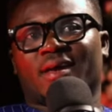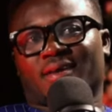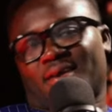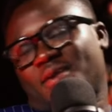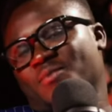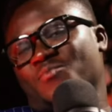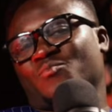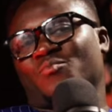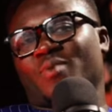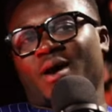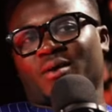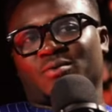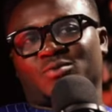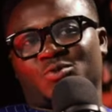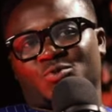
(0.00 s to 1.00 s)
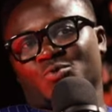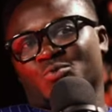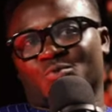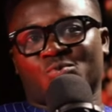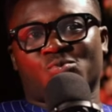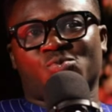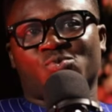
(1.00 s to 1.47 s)
Came back
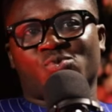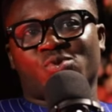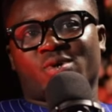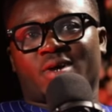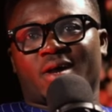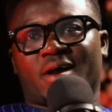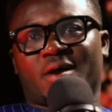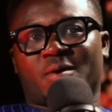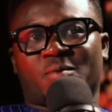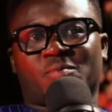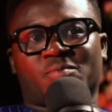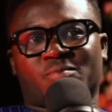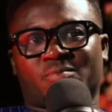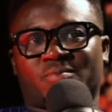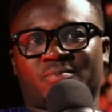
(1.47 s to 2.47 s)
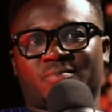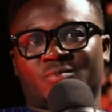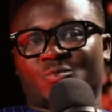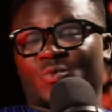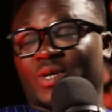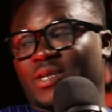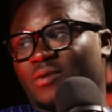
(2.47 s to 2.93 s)
to um,
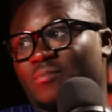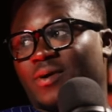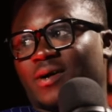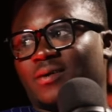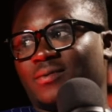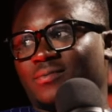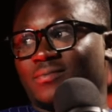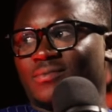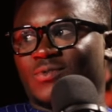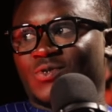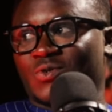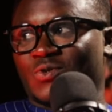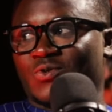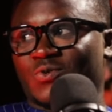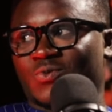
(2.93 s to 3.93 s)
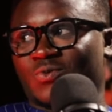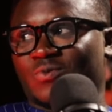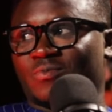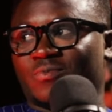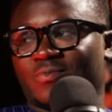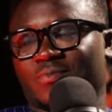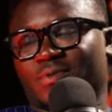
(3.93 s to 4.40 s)
Winneba oh. to
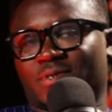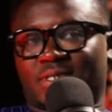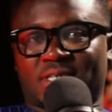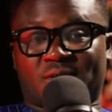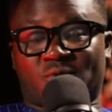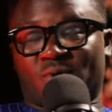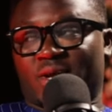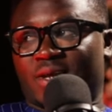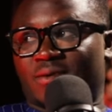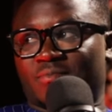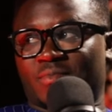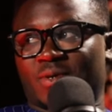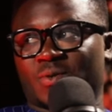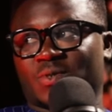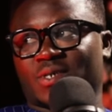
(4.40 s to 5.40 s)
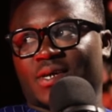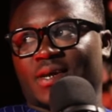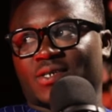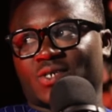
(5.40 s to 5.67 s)
do degree in music